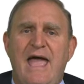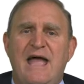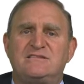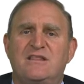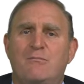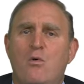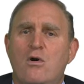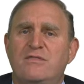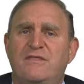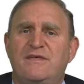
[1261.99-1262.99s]
And so the
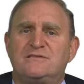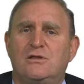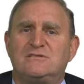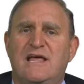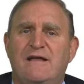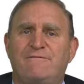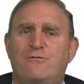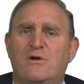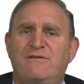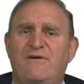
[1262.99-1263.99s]
more that this looks like a
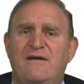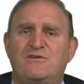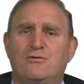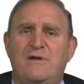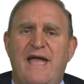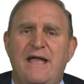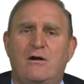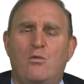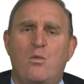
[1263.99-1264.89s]
45 degree angle